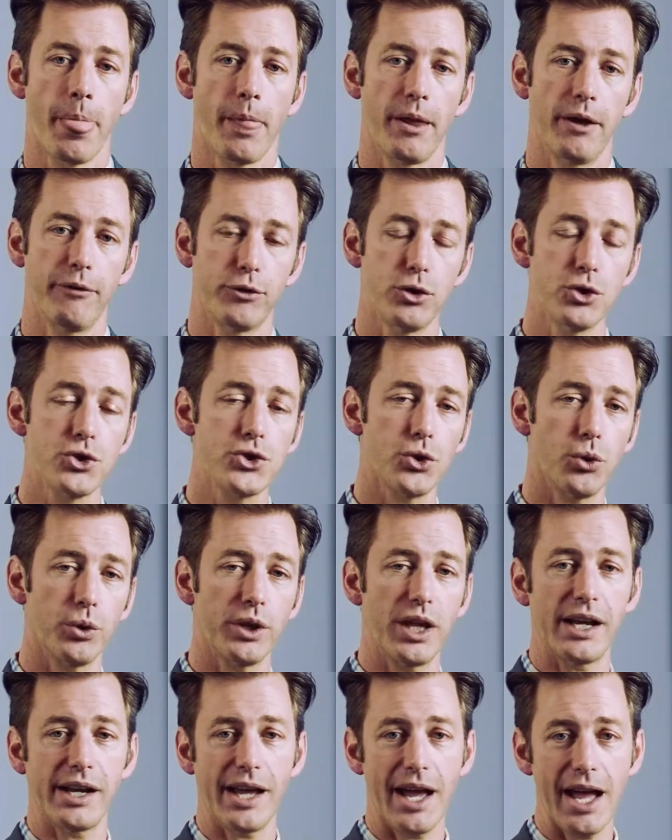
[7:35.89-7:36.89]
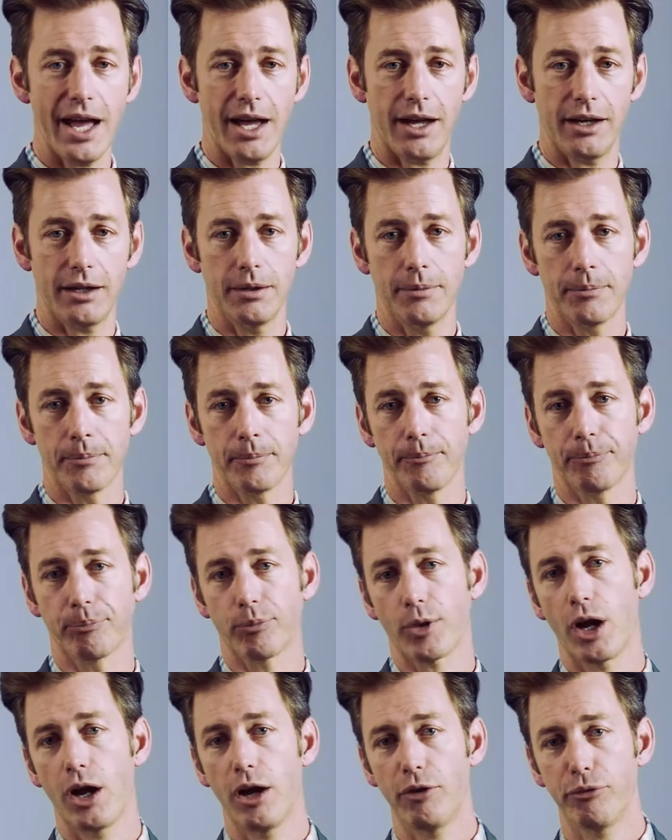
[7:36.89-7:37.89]
If you saw that ad
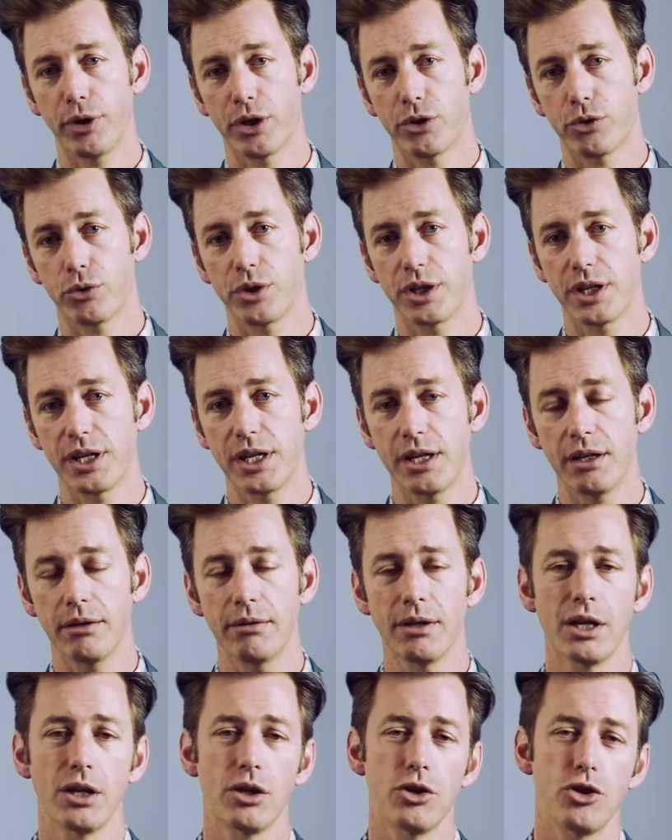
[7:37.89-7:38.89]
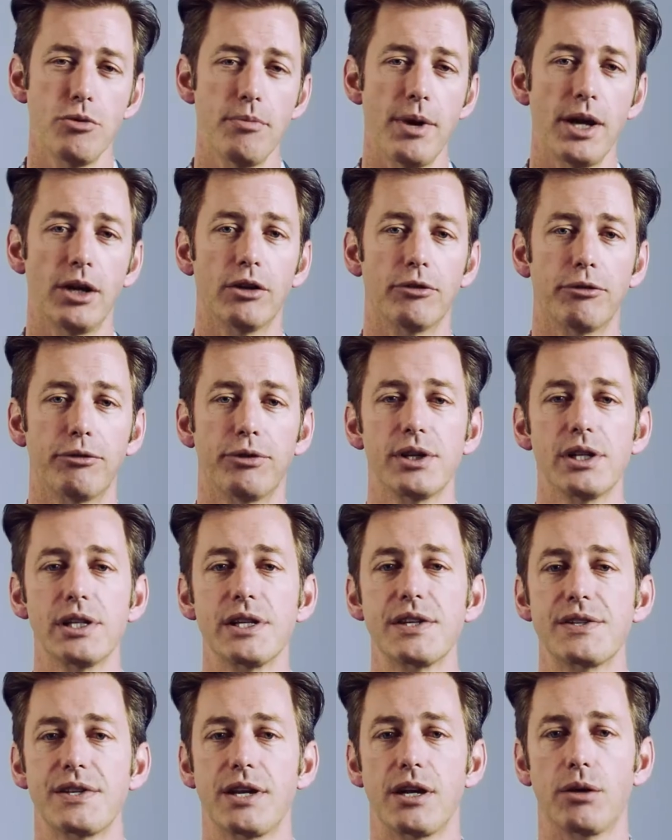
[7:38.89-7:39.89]
halfway through the year, you may not feel
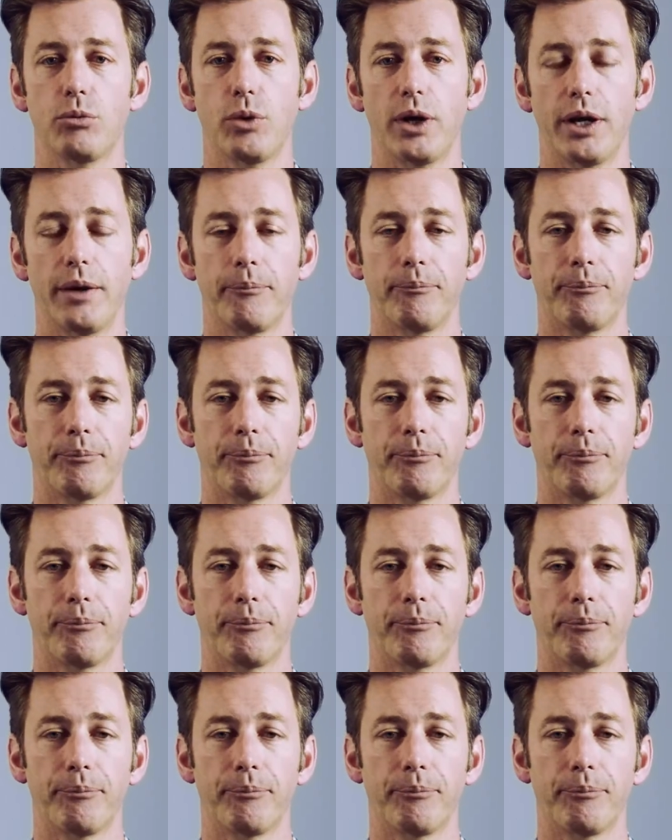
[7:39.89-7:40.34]
the same way.